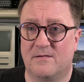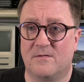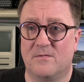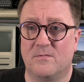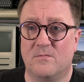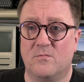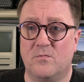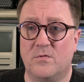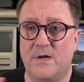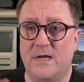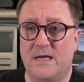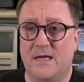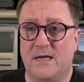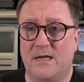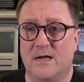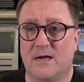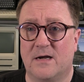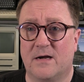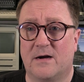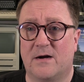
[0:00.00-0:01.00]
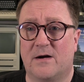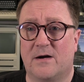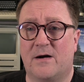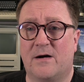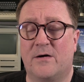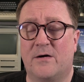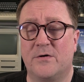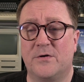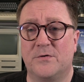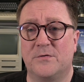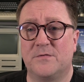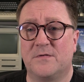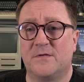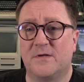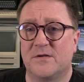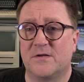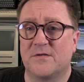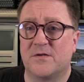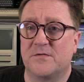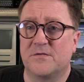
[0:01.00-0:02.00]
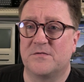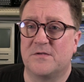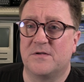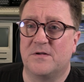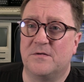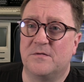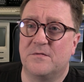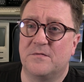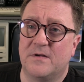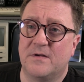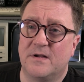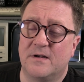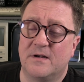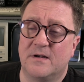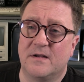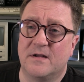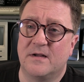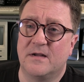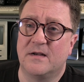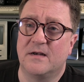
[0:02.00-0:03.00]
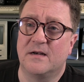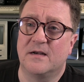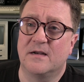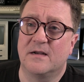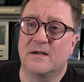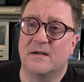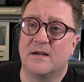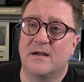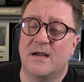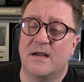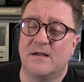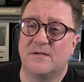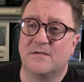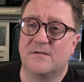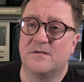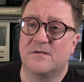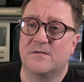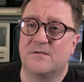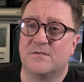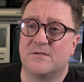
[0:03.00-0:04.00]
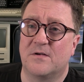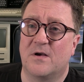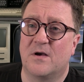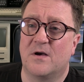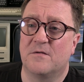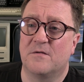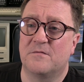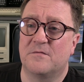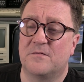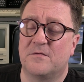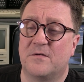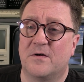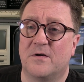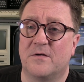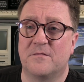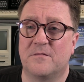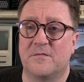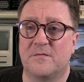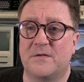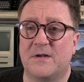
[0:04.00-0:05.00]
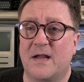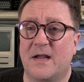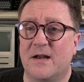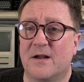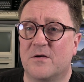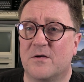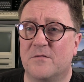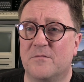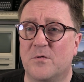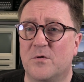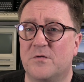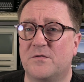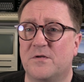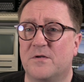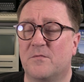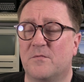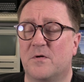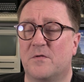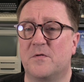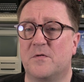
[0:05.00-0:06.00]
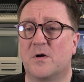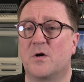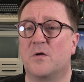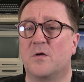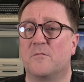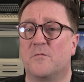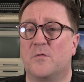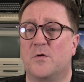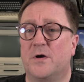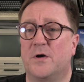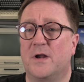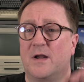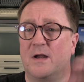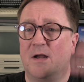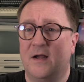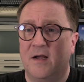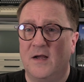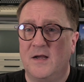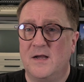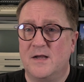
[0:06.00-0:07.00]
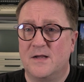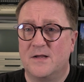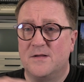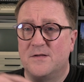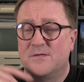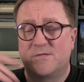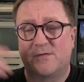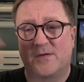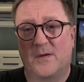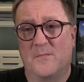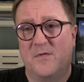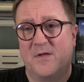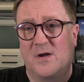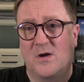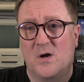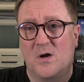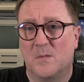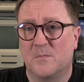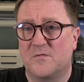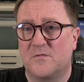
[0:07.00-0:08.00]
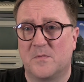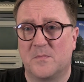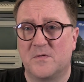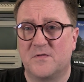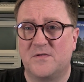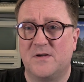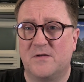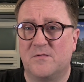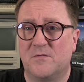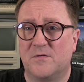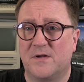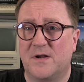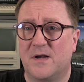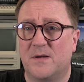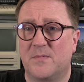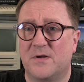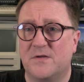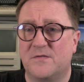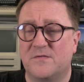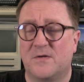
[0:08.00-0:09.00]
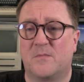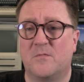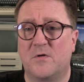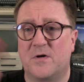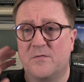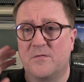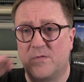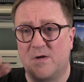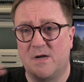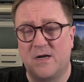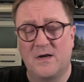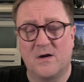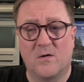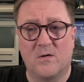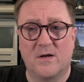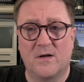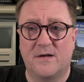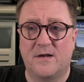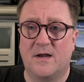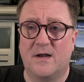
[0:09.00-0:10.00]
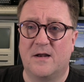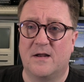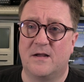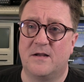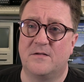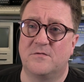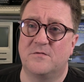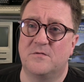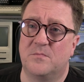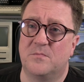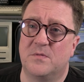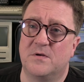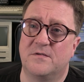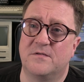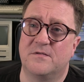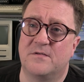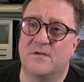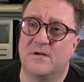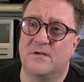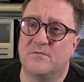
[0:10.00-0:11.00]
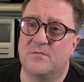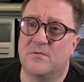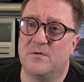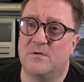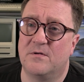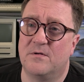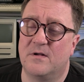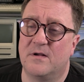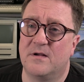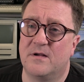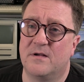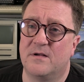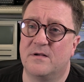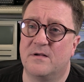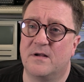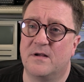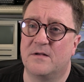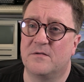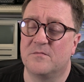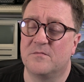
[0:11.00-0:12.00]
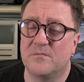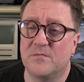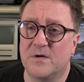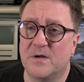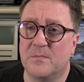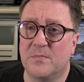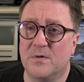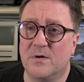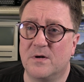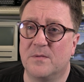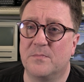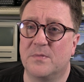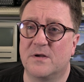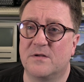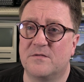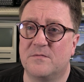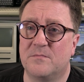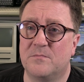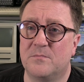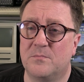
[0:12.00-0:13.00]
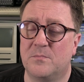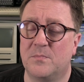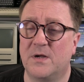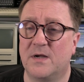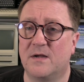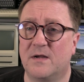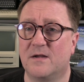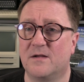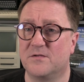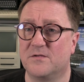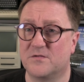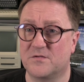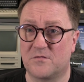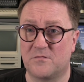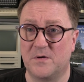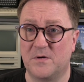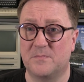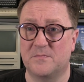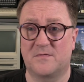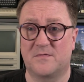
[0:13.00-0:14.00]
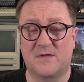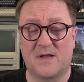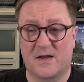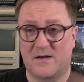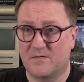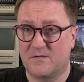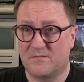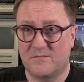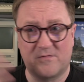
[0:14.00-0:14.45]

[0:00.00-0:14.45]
we are using this ourselves in cases of data conversion, where we're converting something comes from a SQL database somewhere and we need all that data into Business Central, and we could build a big script that